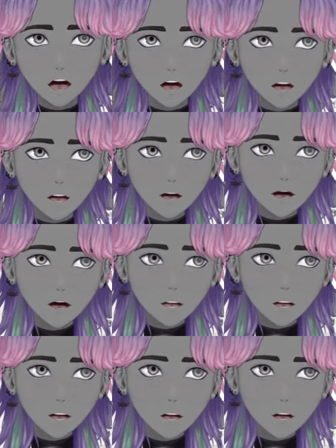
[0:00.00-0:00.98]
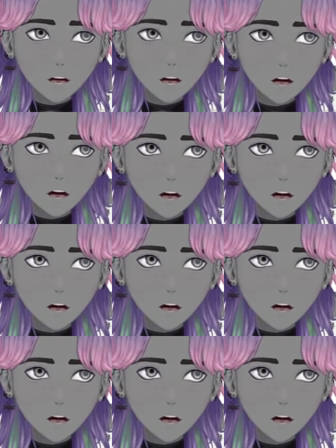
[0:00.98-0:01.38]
the layer.